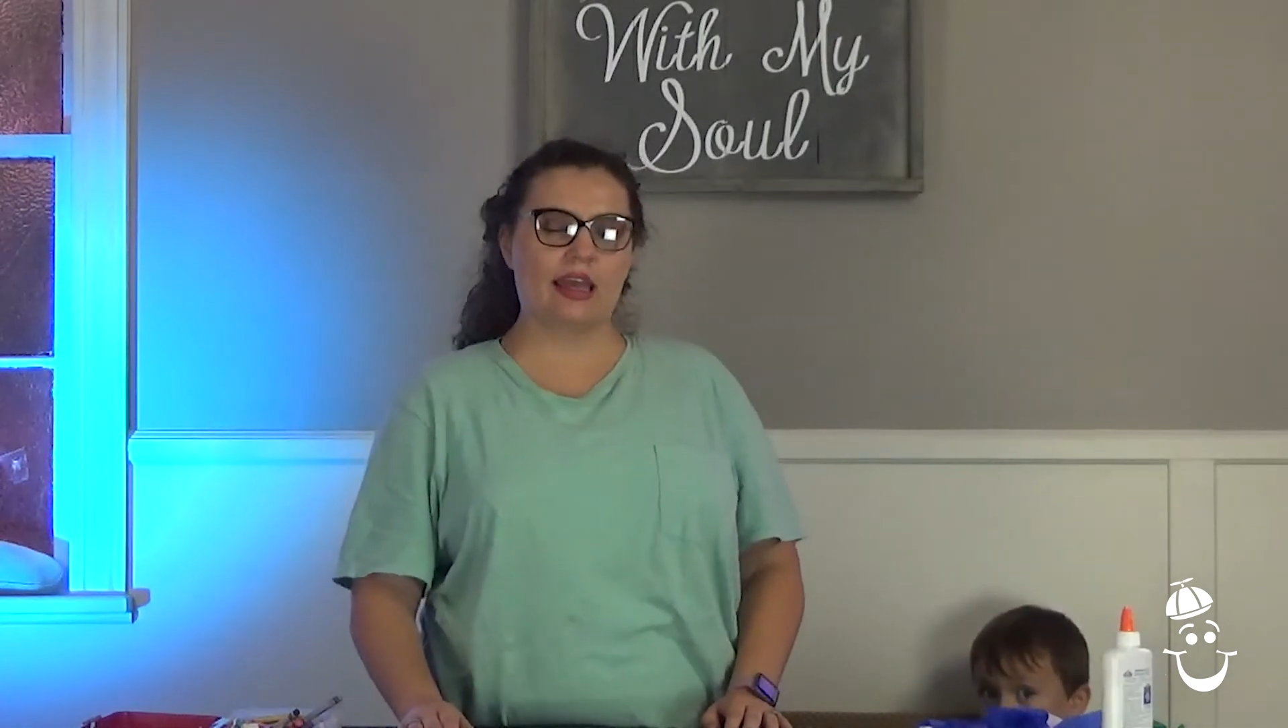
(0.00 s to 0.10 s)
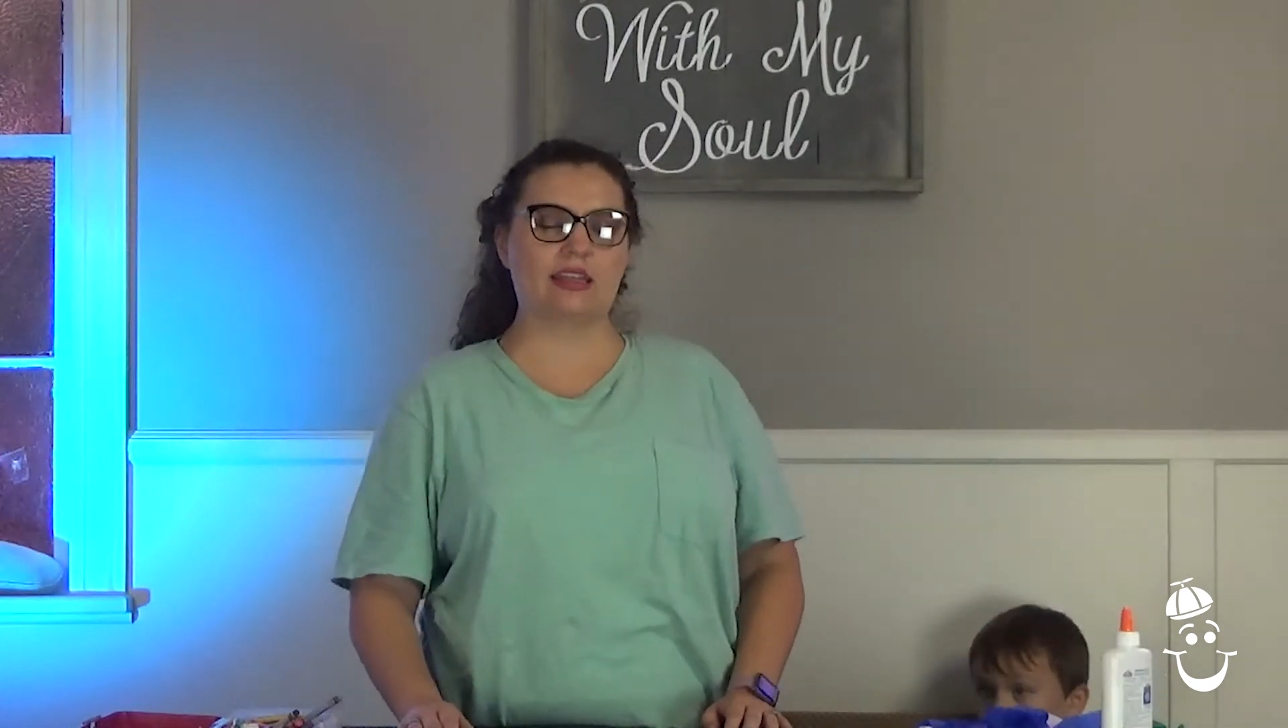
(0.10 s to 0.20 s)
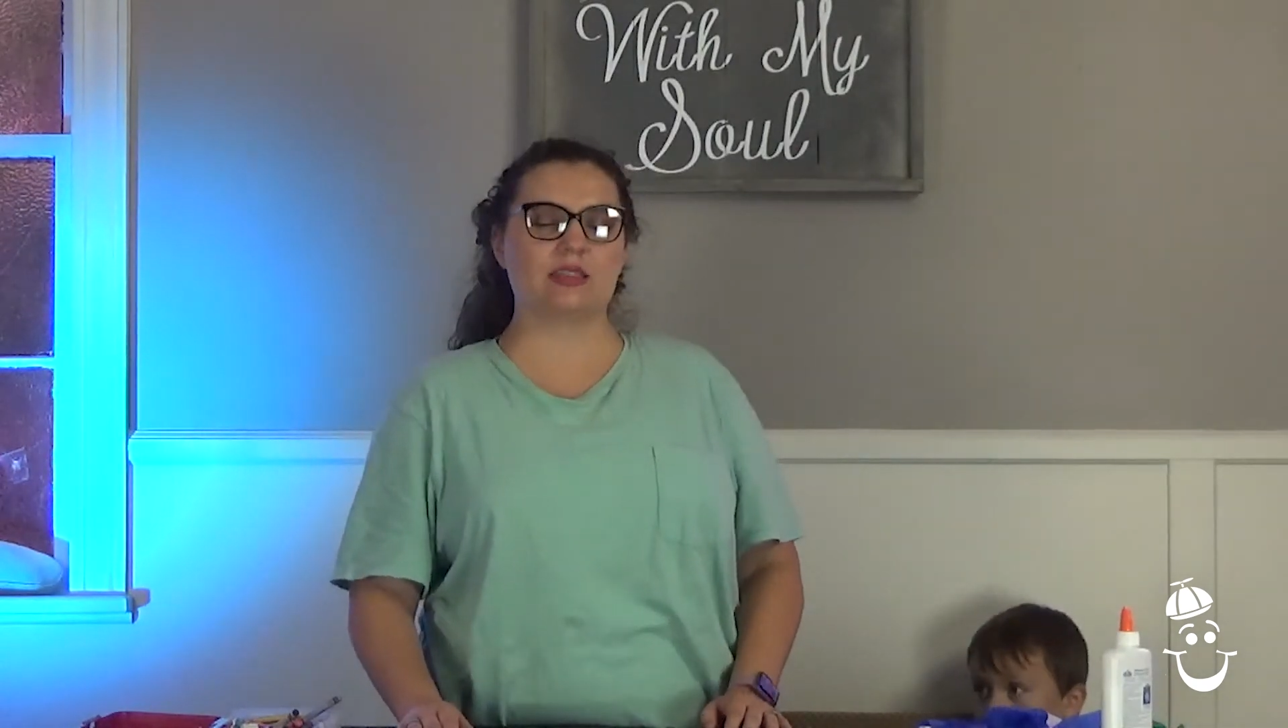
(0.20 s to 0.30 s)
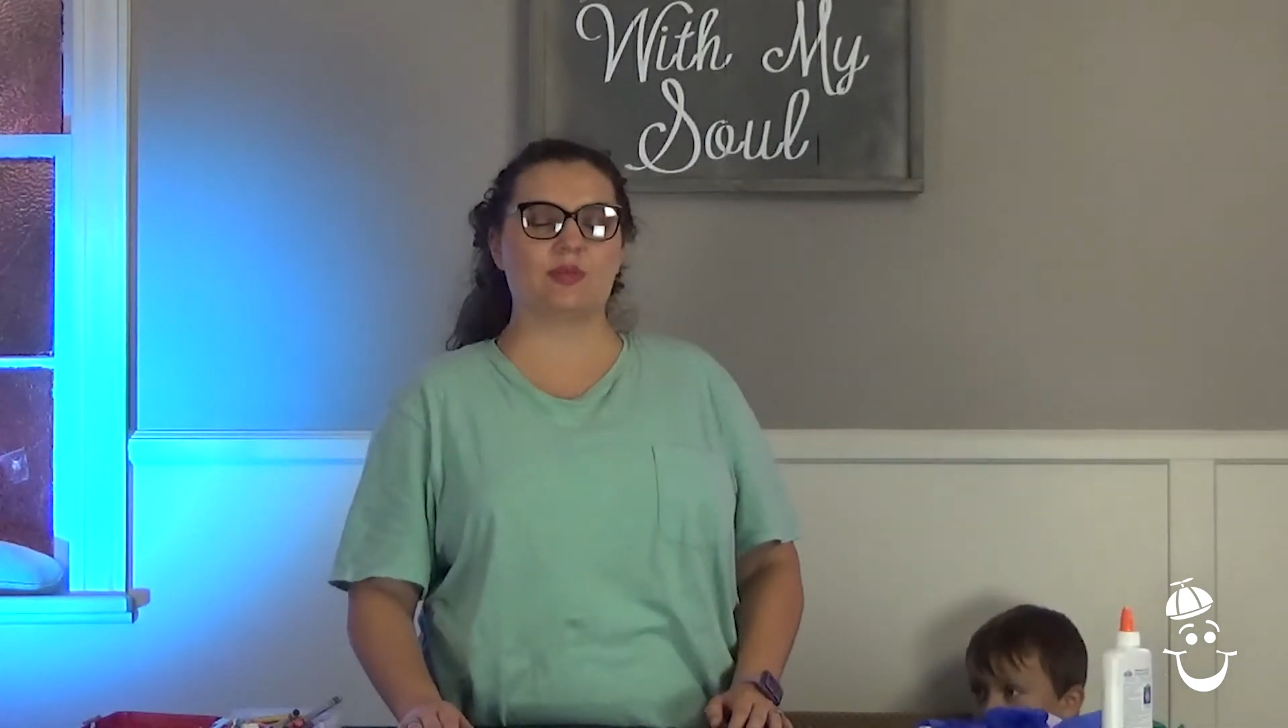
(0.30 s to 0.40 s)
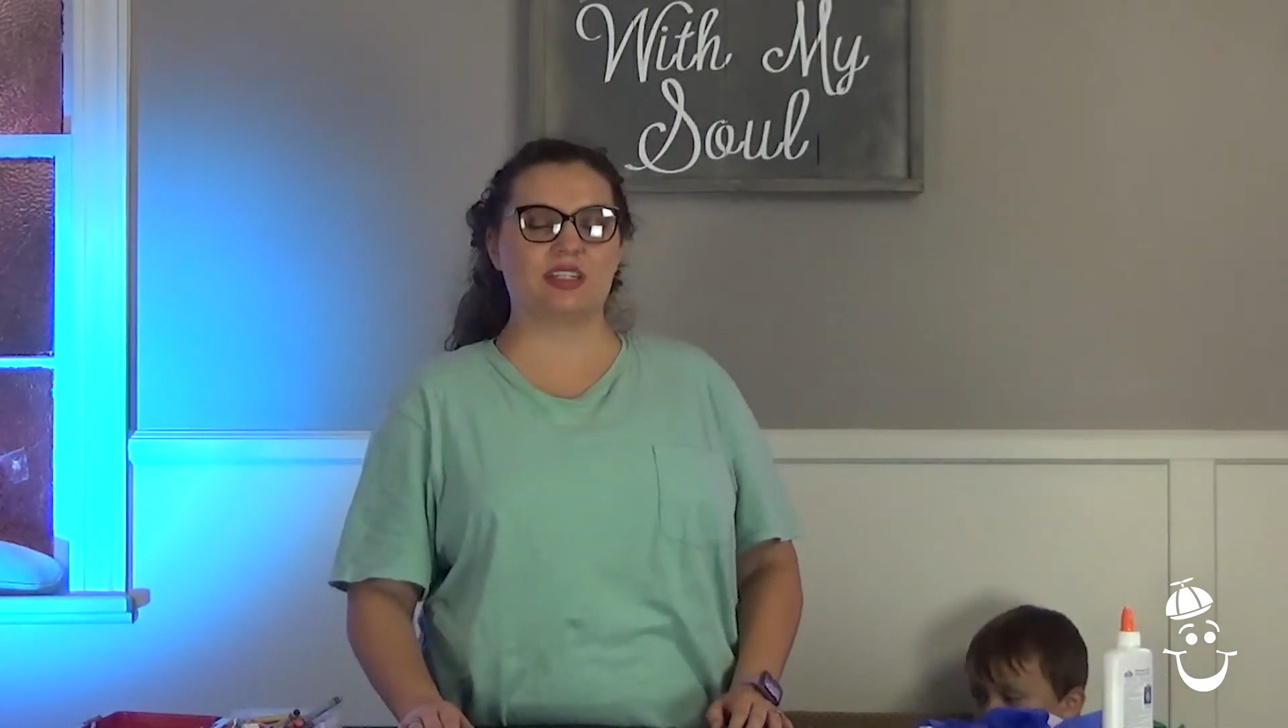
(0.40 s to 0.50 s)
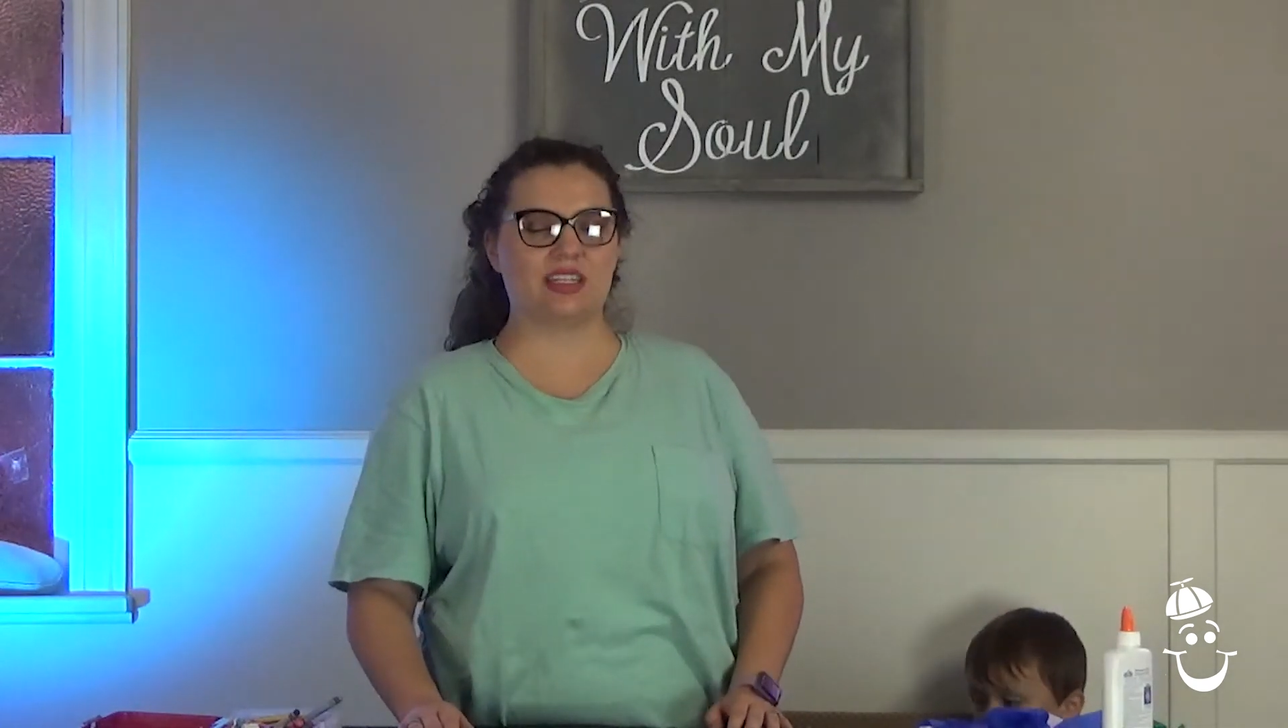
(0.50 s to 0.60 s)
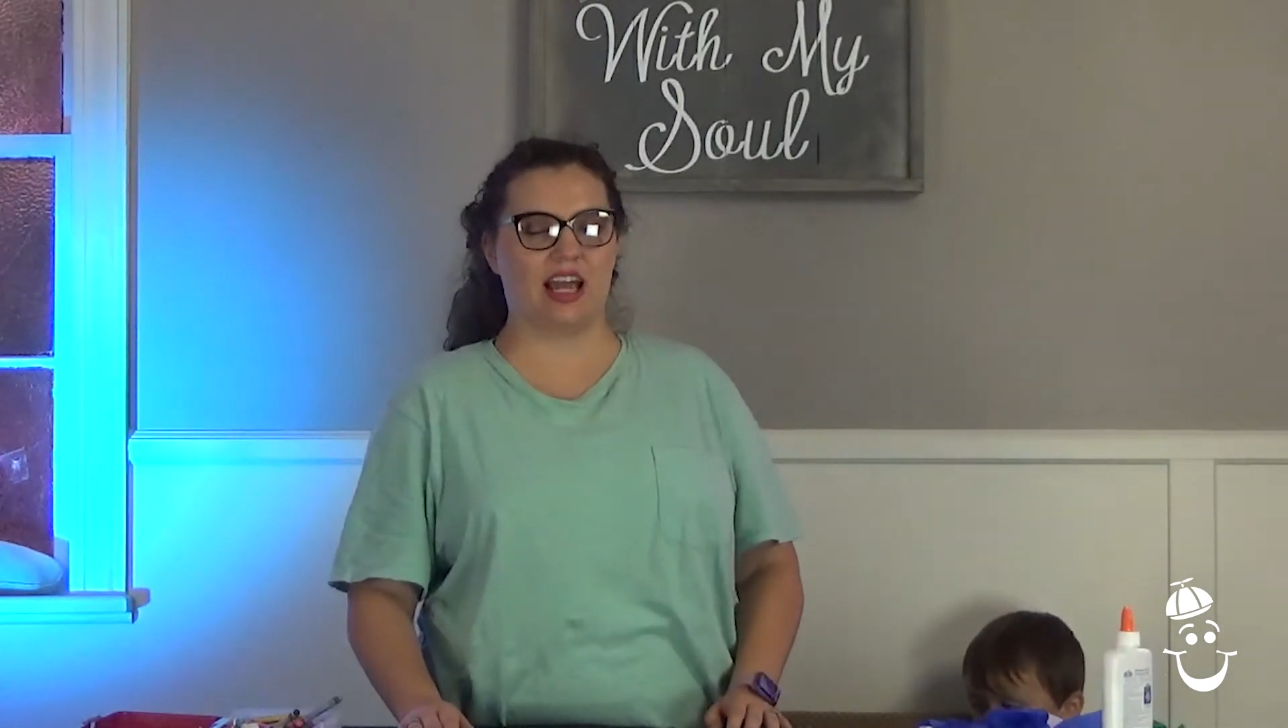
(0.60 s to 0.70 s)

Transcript: and spend